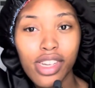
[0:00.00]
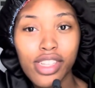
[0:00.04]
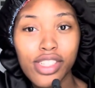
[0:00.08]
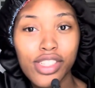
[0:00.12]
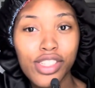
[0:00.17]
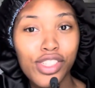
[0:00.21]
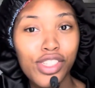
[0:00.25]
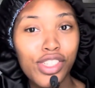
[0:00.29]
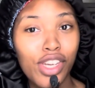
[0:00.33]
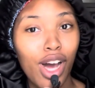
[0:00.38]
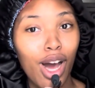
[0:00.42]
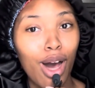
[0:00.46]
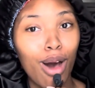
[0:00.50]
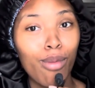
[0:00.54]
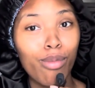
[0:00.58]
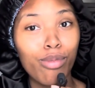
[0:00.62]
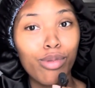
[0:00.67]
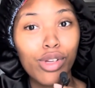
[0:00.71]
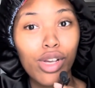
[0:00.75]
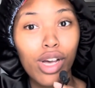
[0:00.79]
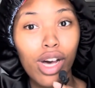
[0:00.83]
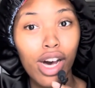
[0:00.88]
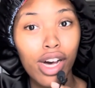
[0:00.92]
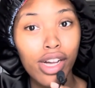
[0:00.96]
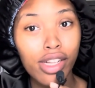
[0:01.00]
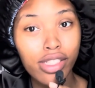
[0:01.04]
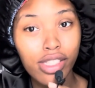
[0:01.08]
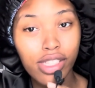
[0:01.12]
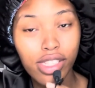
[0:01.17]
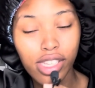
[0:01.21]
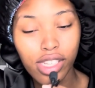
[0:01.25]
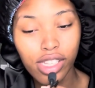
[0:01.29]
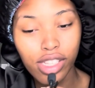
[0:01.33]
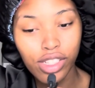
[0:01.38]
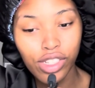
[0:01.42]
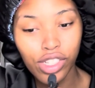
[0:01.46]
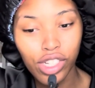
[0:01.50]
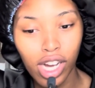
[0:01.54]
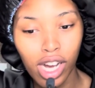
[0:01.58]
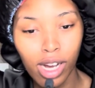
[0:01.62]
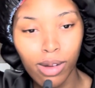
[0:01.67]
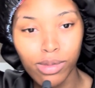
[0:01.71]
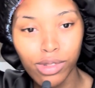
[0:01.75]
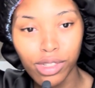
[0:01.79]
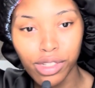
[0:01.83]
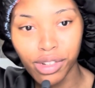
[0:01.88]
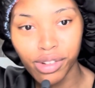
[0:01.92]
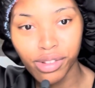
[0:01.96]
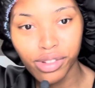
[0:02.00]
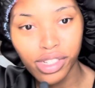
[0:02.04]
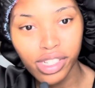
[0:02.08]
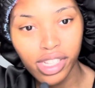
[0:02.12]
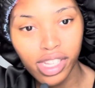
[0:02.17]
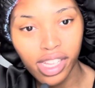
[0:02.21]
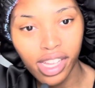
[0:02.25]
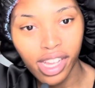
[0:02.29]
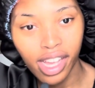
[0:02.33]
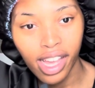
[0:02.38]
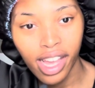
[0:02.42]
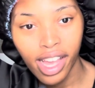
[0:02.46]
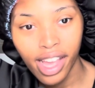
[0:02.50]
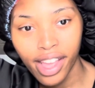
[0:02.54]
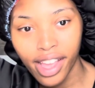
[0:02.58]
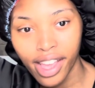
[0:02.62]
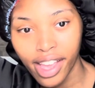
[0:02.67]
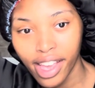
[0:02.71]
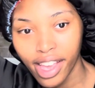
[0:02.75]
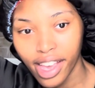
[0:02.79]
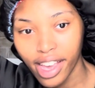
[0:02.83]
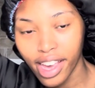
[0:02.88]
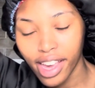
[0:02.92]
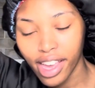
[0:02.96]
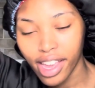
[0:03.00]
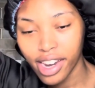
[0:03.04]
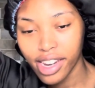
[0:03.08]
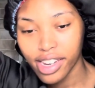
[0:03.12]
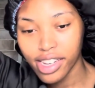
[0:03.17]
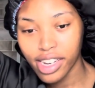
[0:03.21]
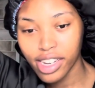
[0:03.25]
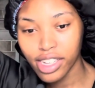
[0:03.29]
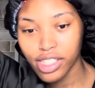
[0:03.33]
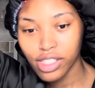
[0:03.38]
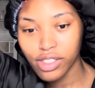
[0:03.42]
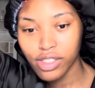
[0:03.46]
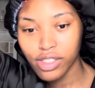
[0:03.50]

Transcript: Job hunting, job searching, and I